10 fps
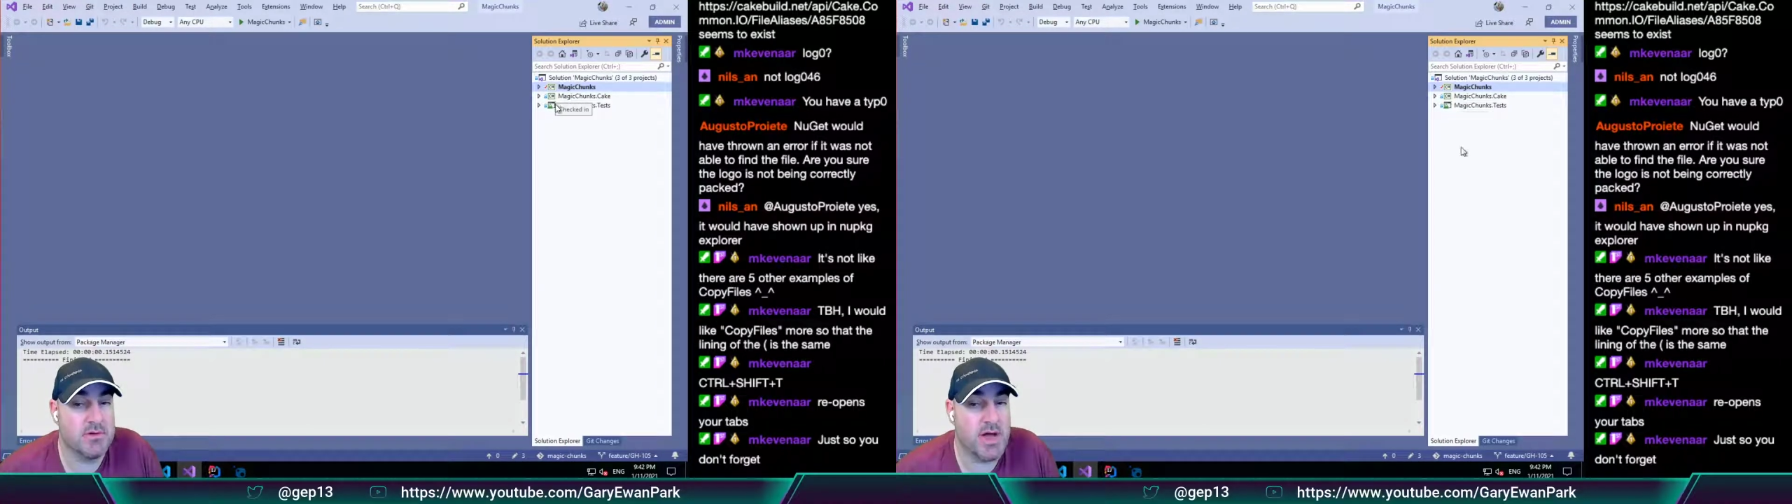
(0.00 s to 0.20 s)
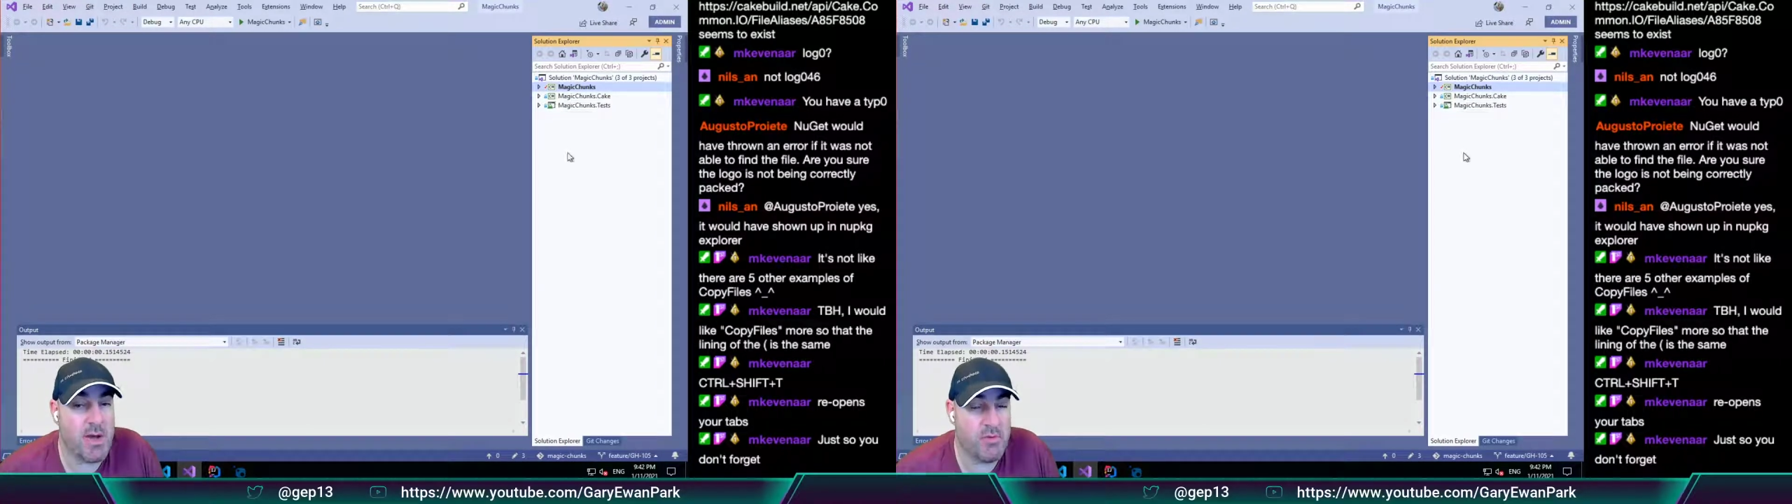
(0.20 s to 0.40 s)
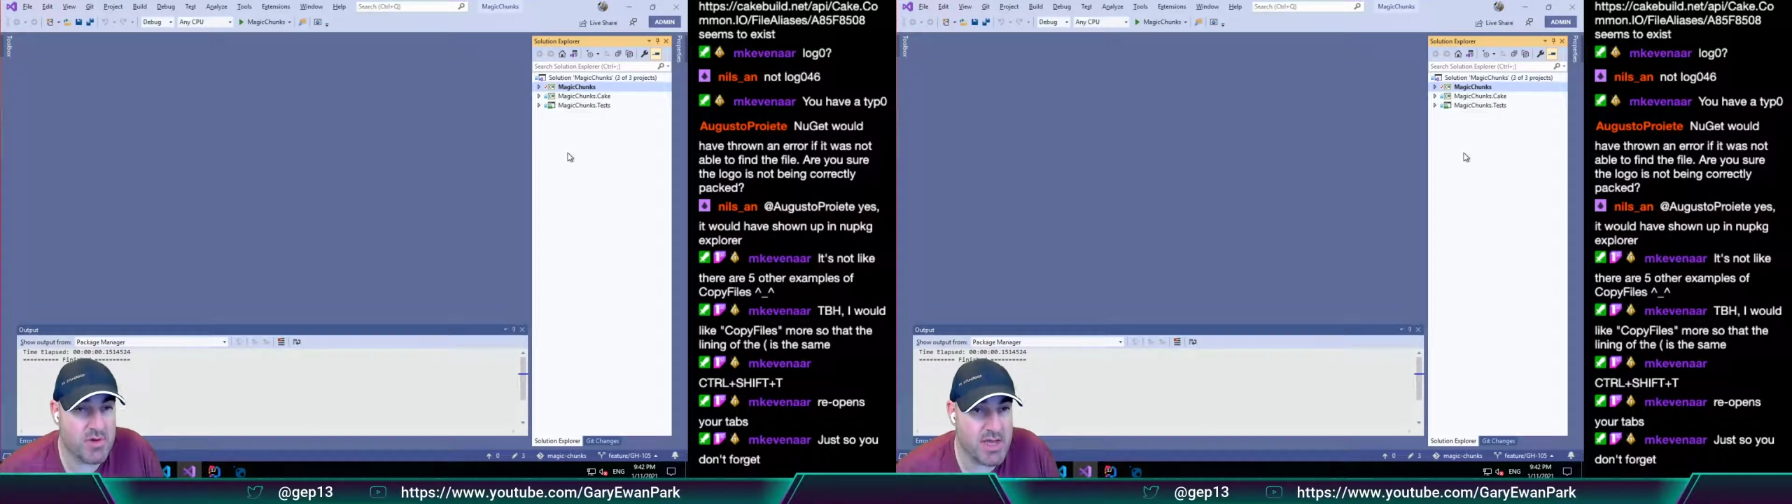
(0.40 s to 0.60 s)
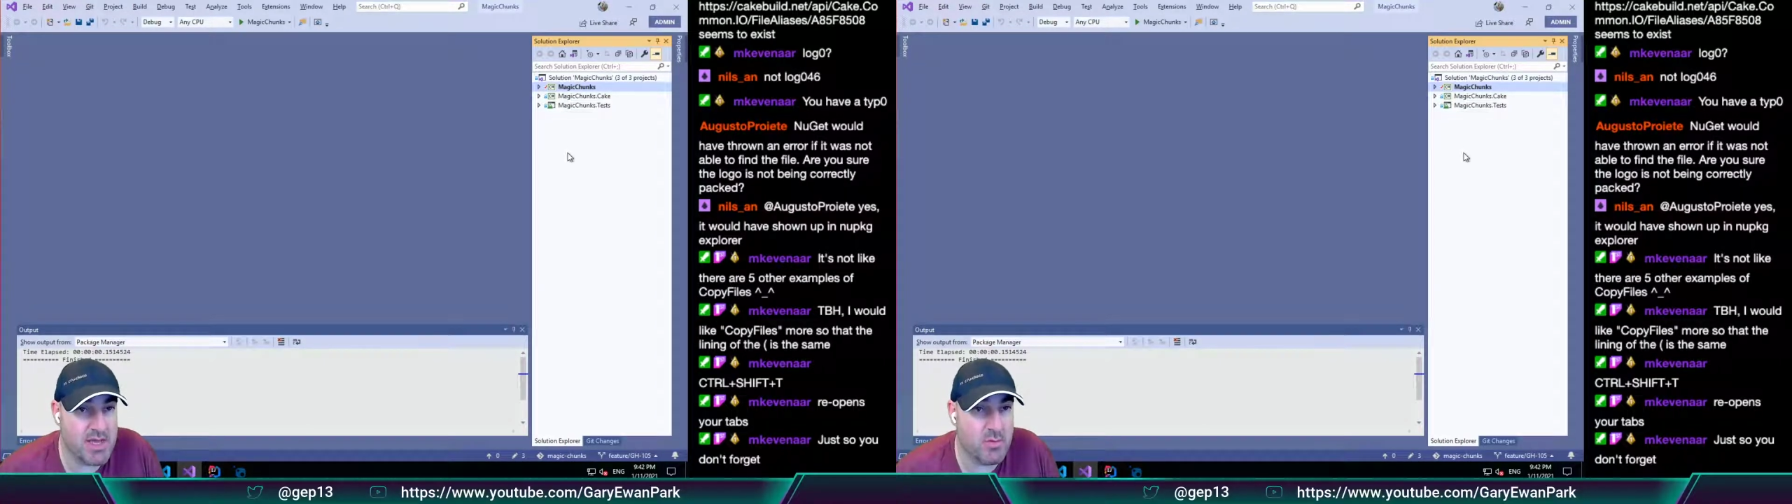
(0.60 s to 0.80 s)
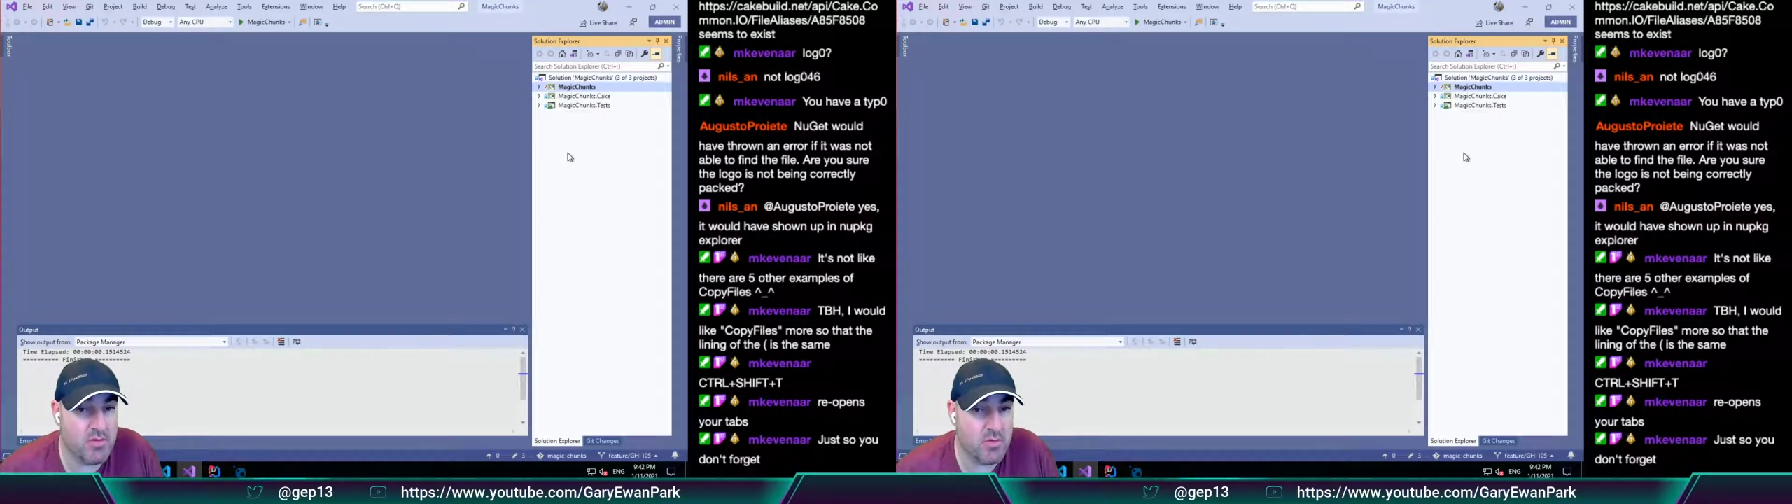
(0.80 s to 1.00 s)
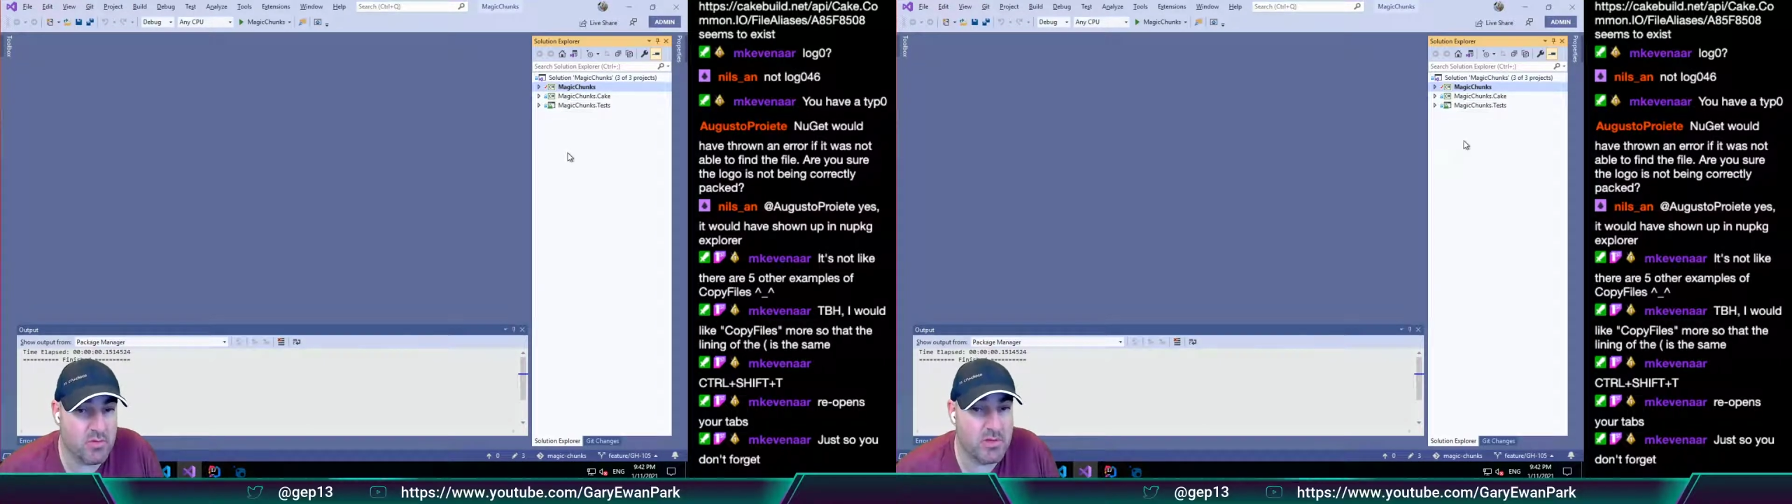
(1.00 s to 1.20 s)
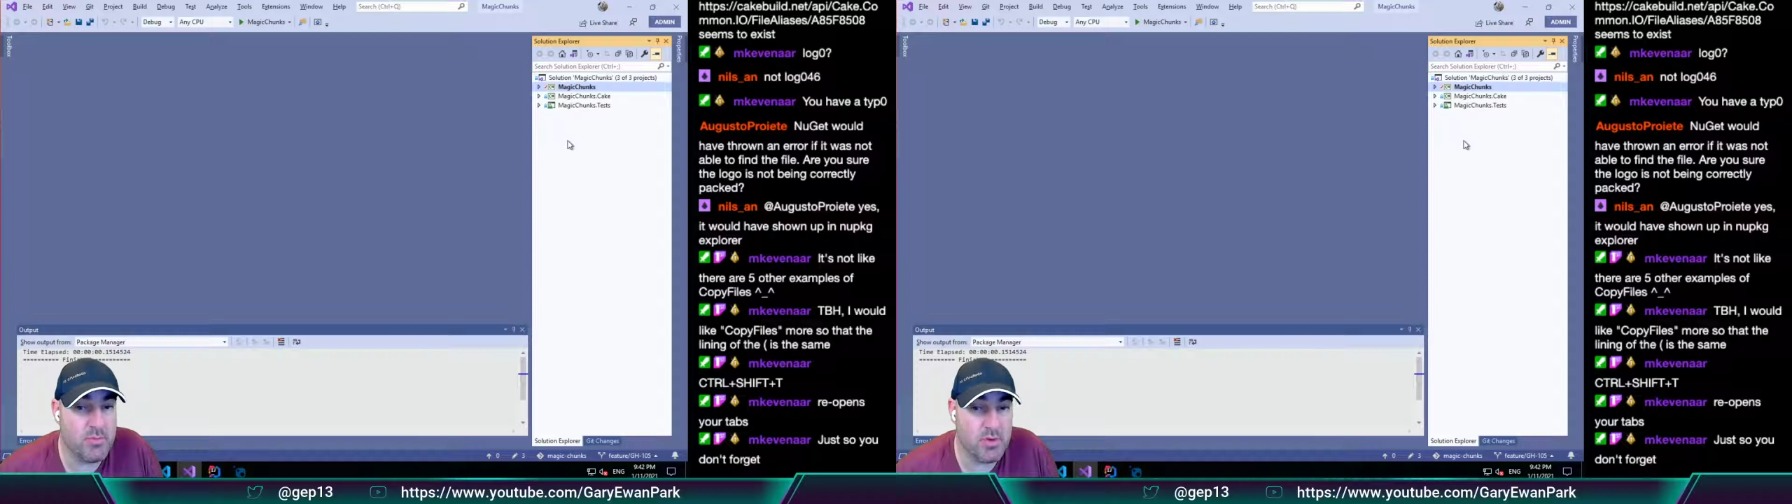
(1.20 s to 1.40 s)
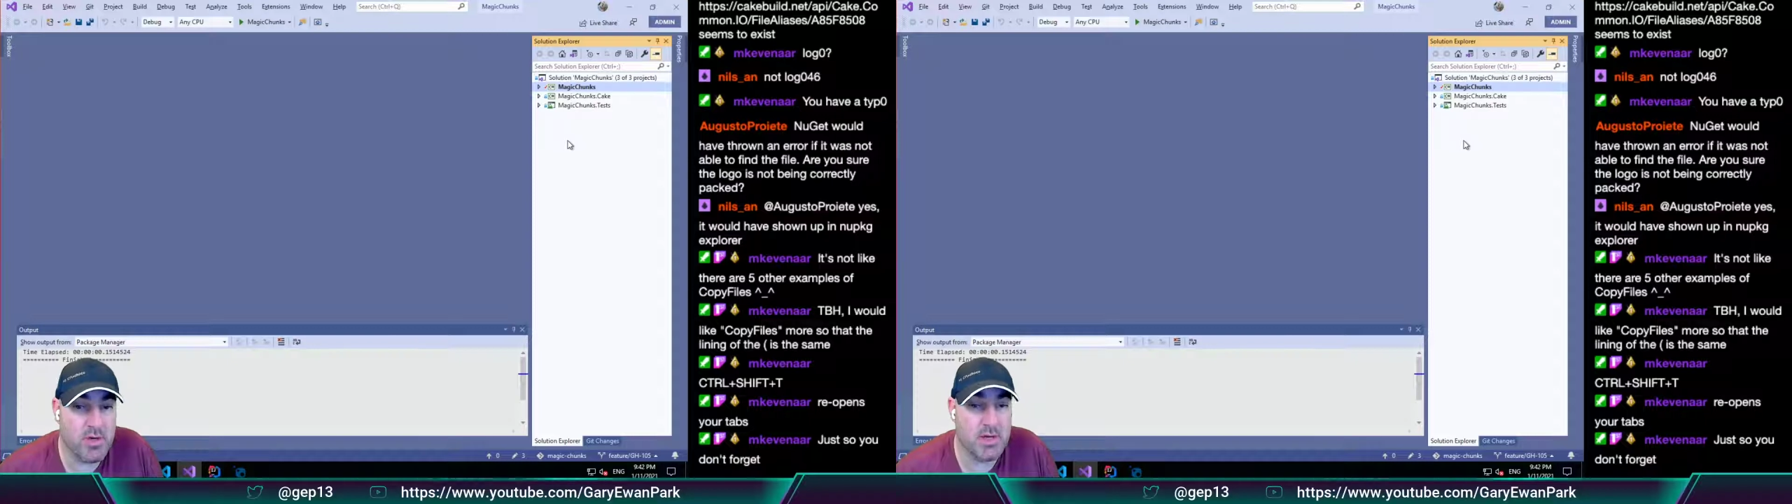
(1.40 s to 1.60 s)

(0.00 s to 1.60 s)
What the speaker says: I'm okay with only putting